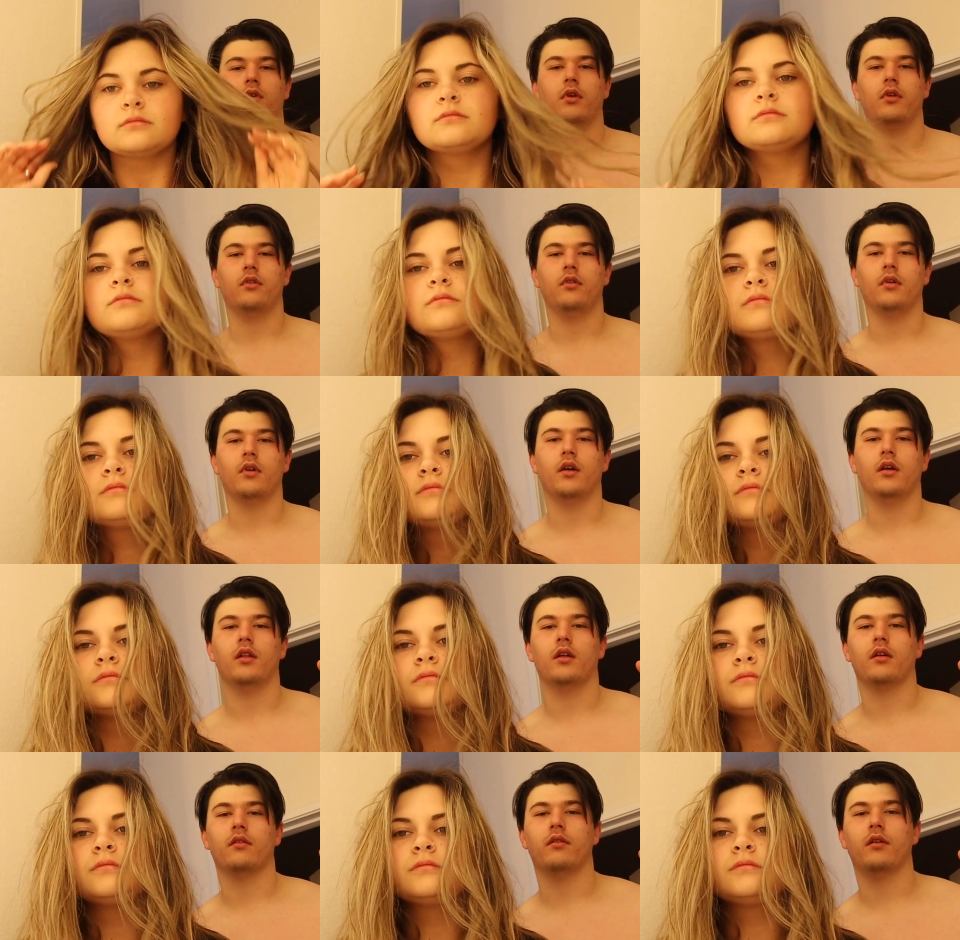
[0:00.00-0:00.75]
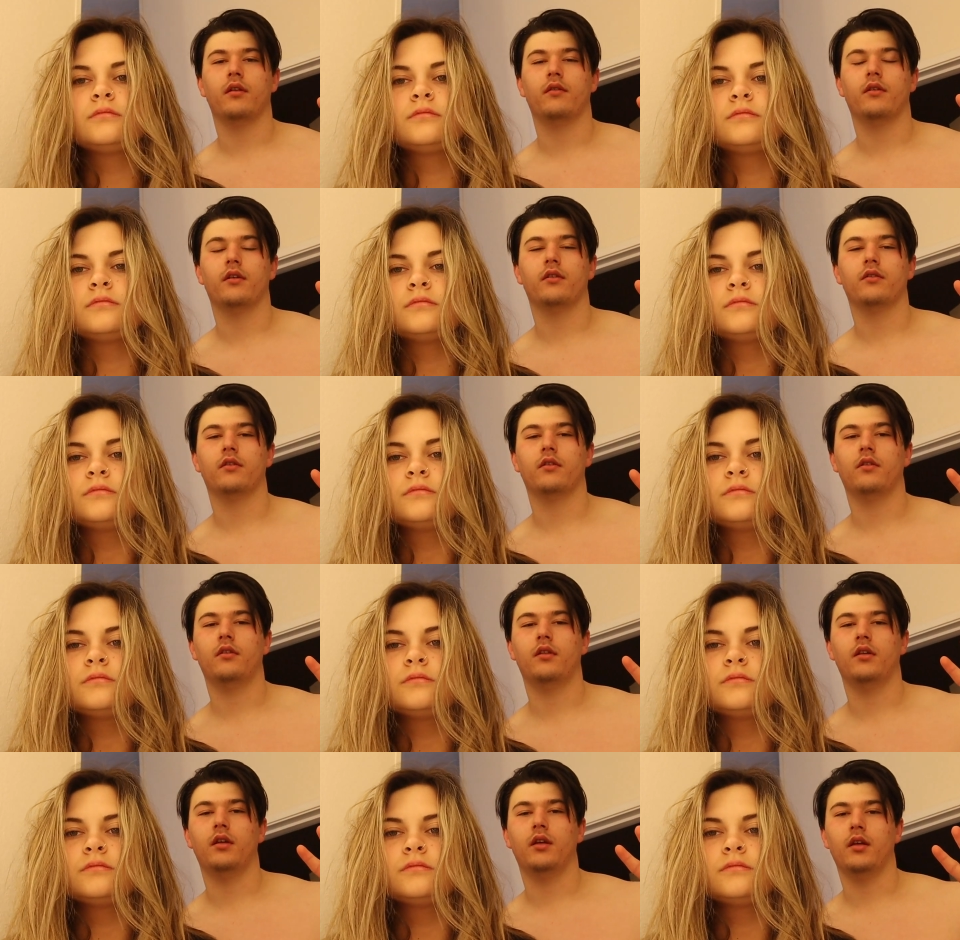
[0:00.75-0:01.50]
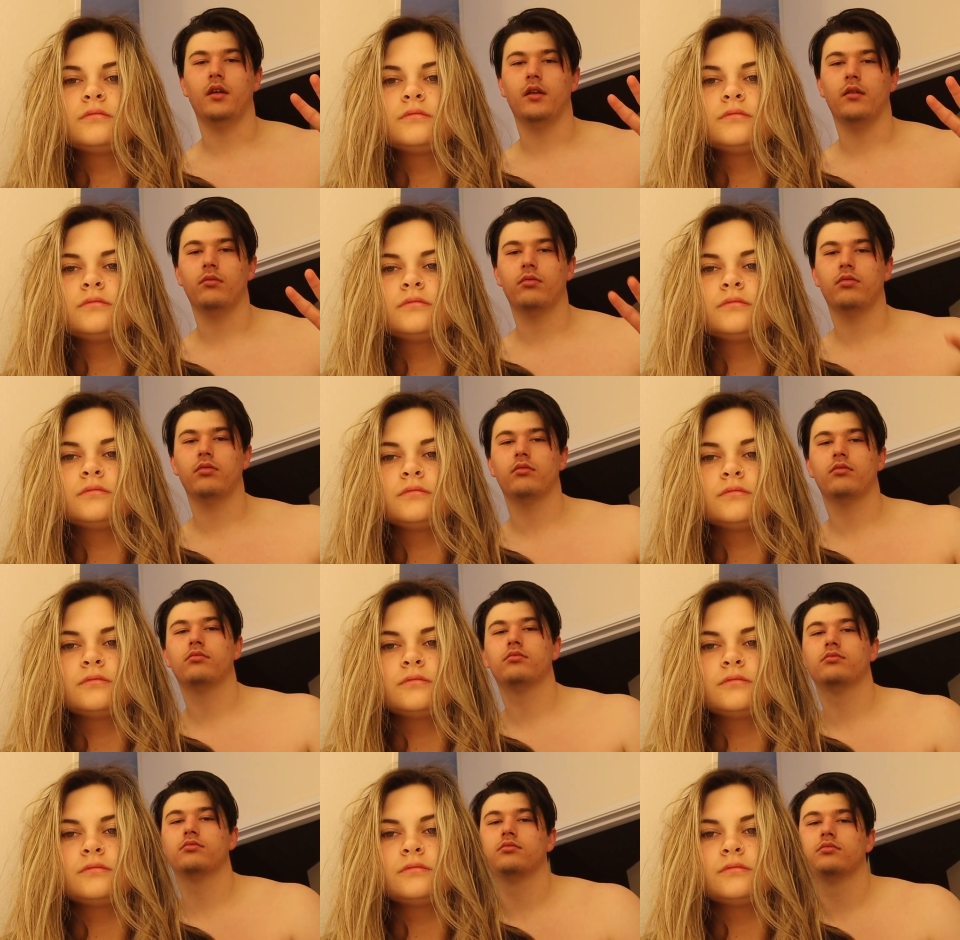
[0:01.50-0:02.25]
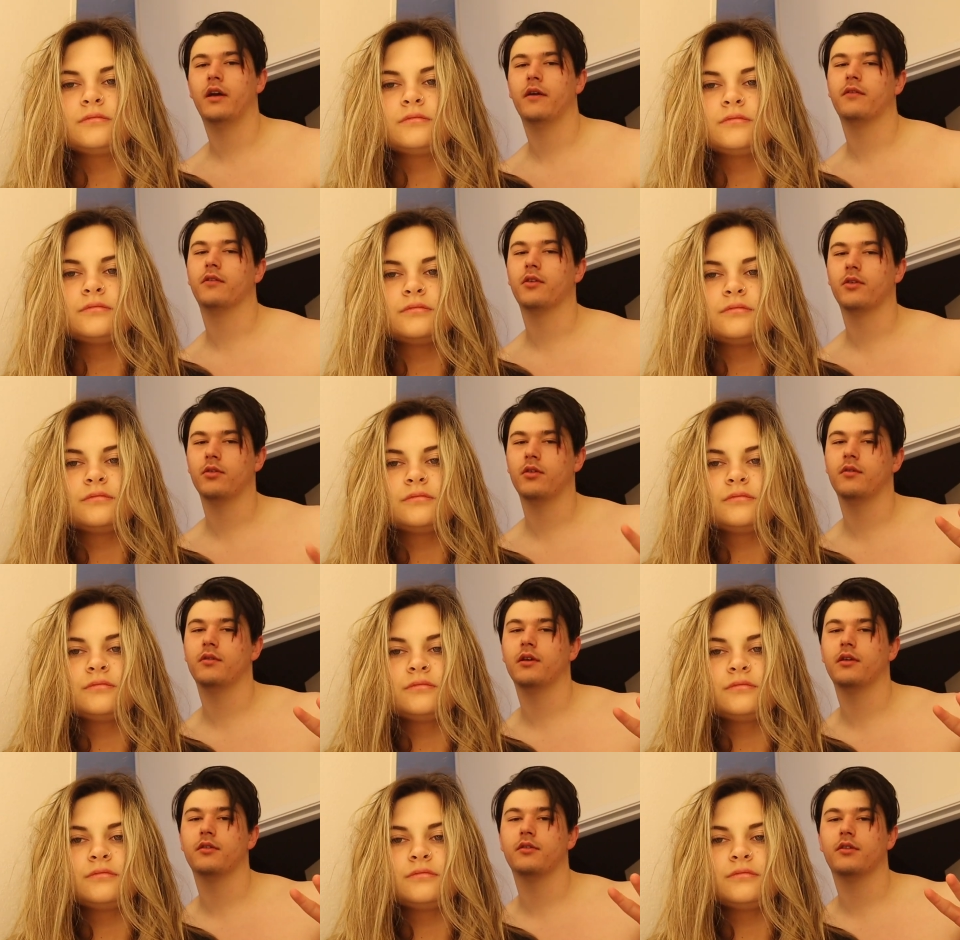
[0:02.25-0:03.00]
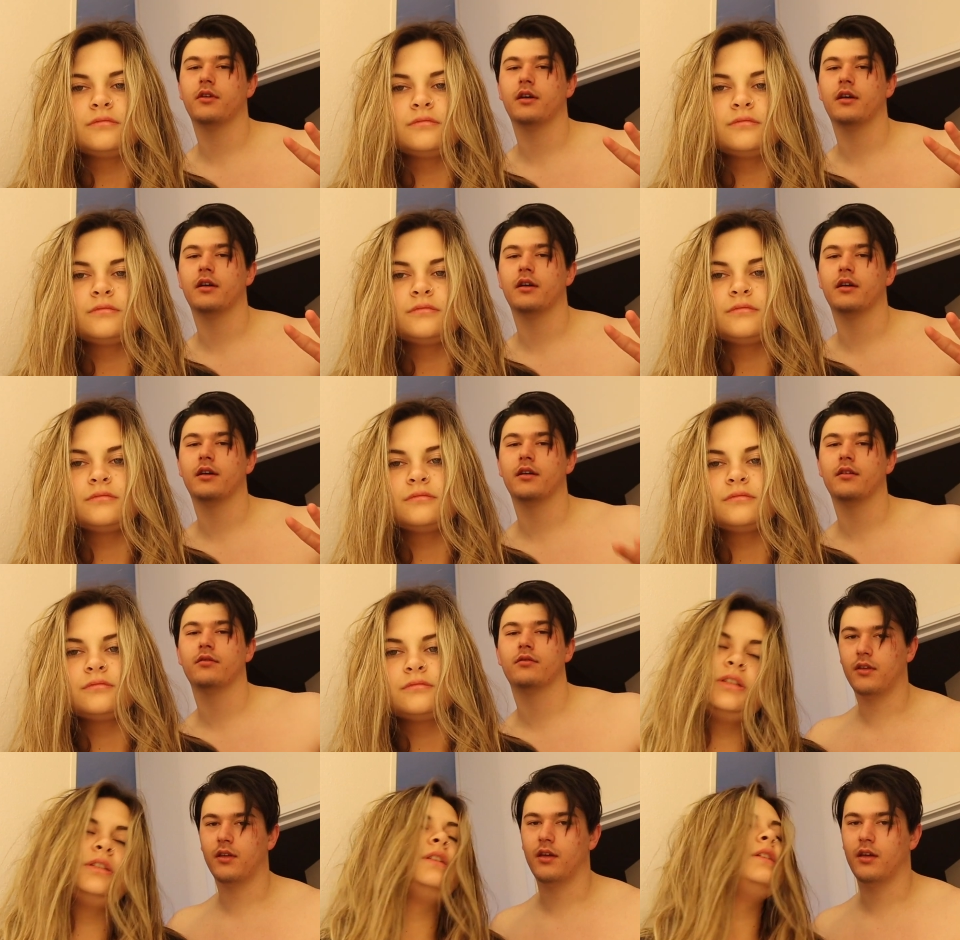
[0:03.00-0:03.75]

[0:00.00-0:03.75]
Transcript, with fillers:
Speaker 1: Guess you got like five hours of sleep after a 12 hour drive.